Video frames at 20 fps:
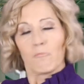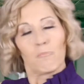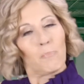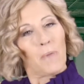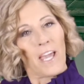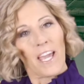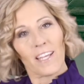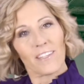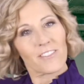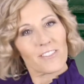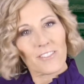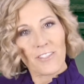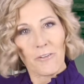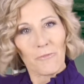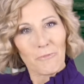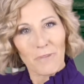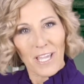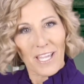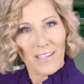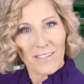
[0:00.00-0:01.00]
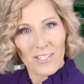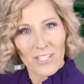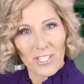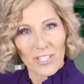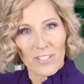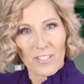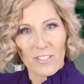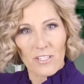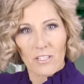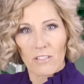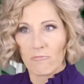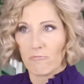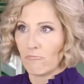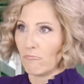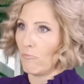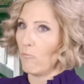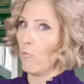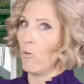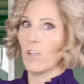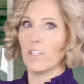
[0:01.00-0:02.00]
Pets don't get just
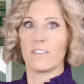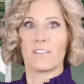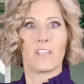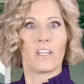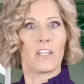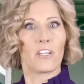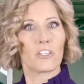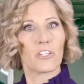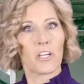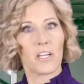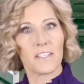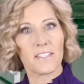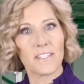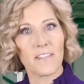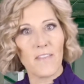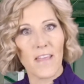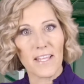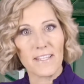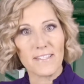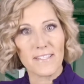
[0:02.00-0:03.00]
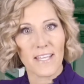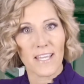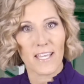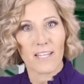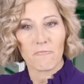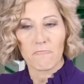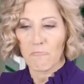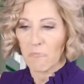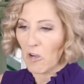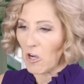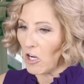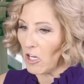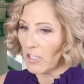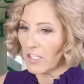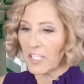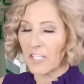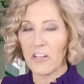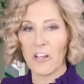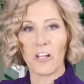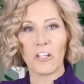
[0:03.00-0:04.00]
one set of shots and that's it. All
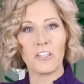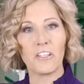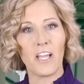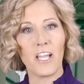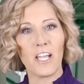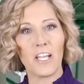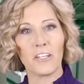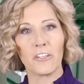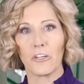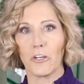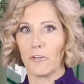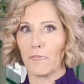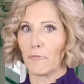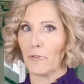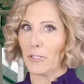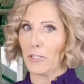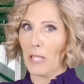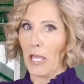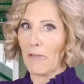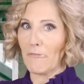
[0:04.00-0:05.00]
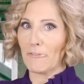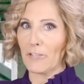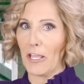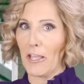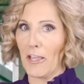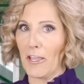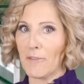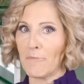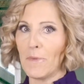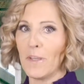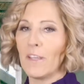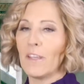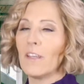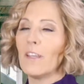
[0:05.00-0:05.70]
in, all done. Good for a lifetime.